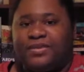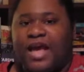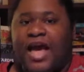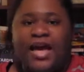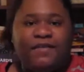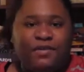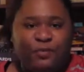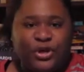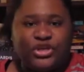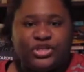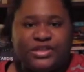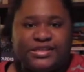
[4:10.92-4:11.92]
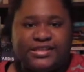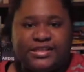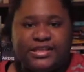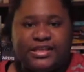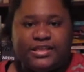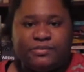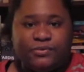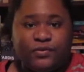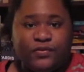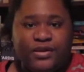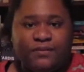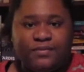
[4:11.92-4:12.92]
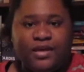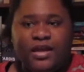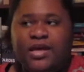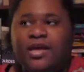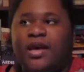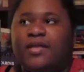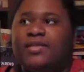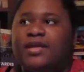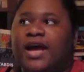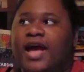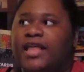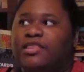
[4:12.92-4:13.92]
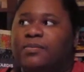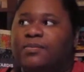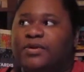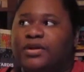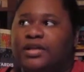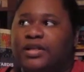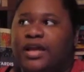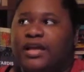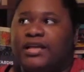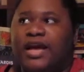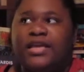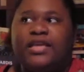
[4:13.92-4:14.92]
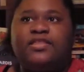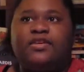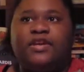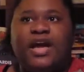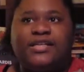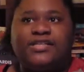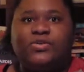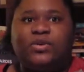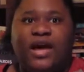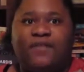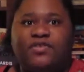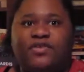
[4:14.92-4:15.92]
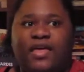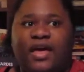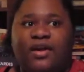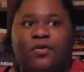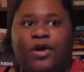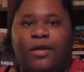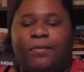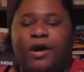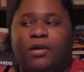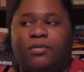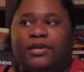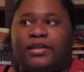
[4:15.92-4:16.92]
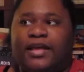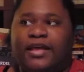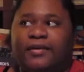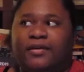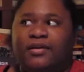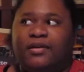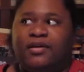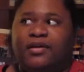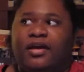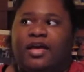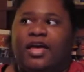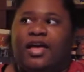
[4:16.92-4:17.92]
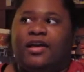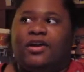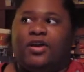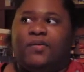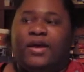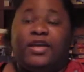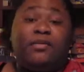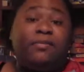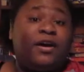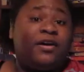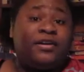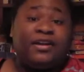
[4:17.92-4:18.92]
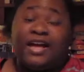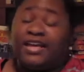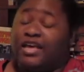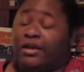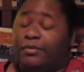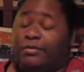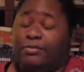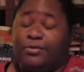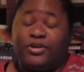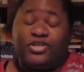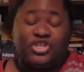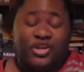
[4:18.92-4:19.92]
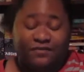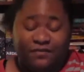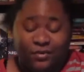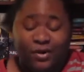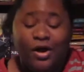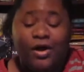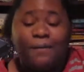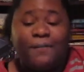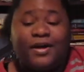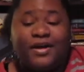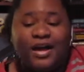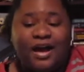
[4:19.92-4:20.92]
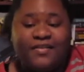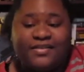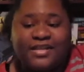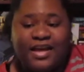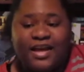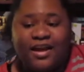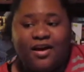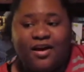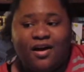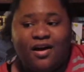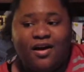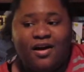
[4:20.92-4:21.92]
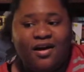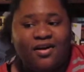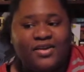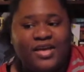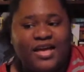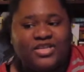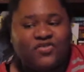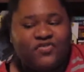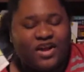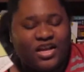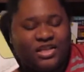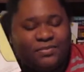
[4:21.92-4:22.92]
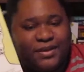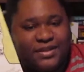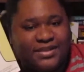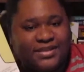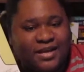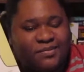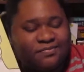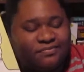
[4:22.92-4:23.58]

I have originally seen the movie, and then I had the book like not soon after that, or I probably like had already bought it. I can't remember. It's shameful. But I was like, oh yeah, I should finally pick this up.